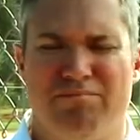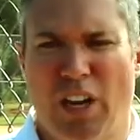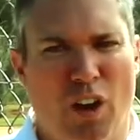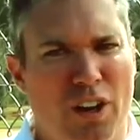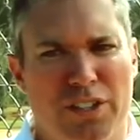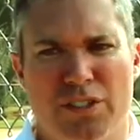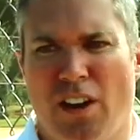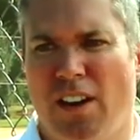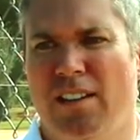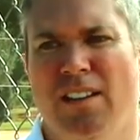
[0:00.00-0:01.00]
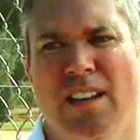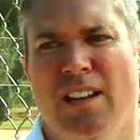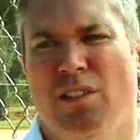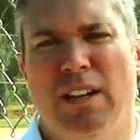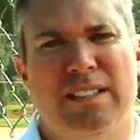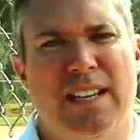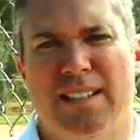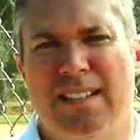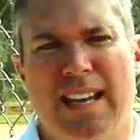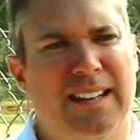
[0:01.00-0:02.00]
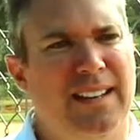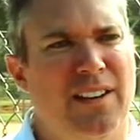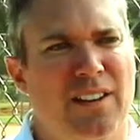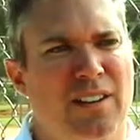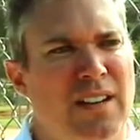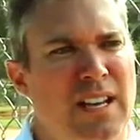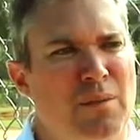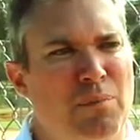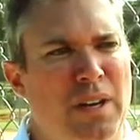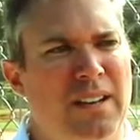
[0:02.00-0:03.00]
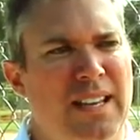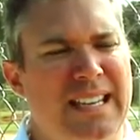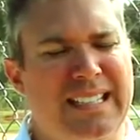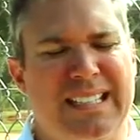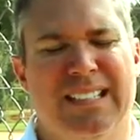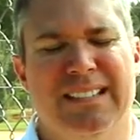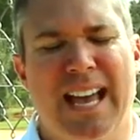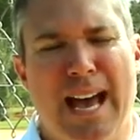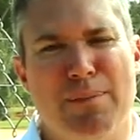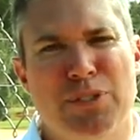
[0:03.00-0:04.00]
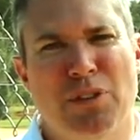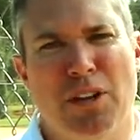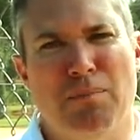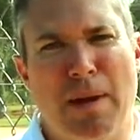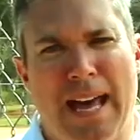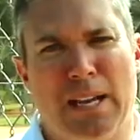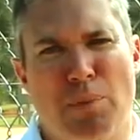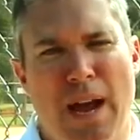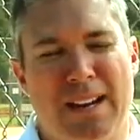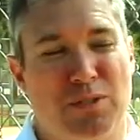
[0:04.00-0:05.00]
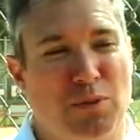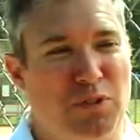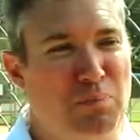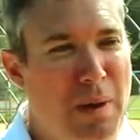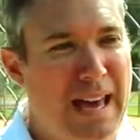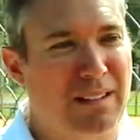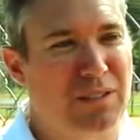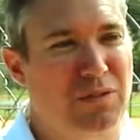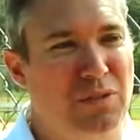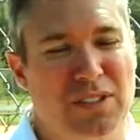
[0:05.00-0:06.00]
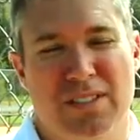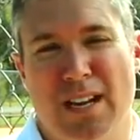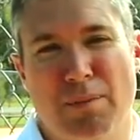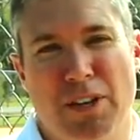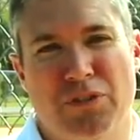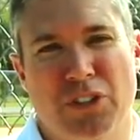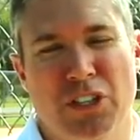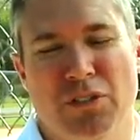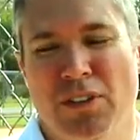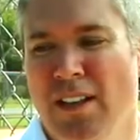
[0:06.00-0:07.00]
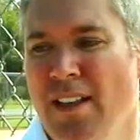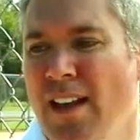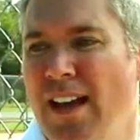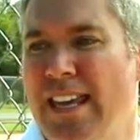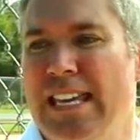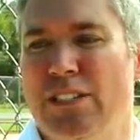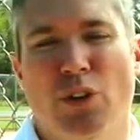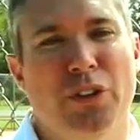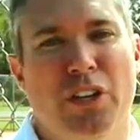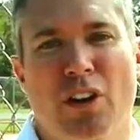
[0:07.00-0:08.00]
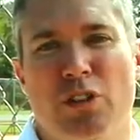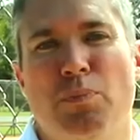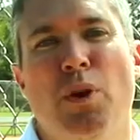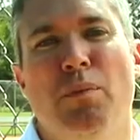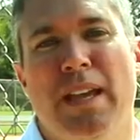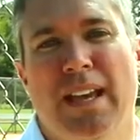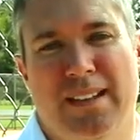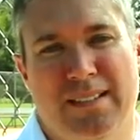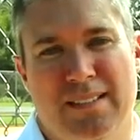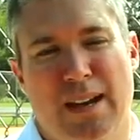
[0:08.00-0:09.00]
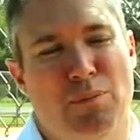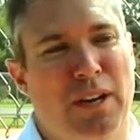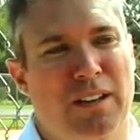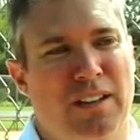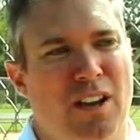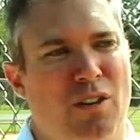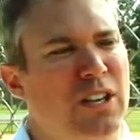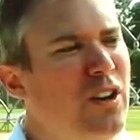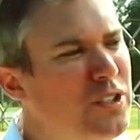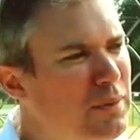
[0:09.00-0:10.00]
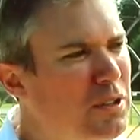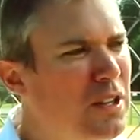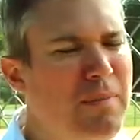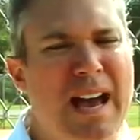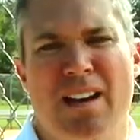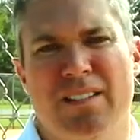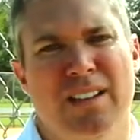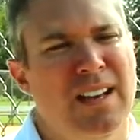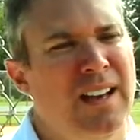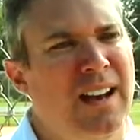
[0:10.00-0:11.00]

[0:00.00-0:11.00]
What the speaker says: their all-star, great designated hitter, but he had collapsed during batting practice, was battling through the stomach flu. He told the coach, "Put me in, I'm ready to go." He goes up to the mound,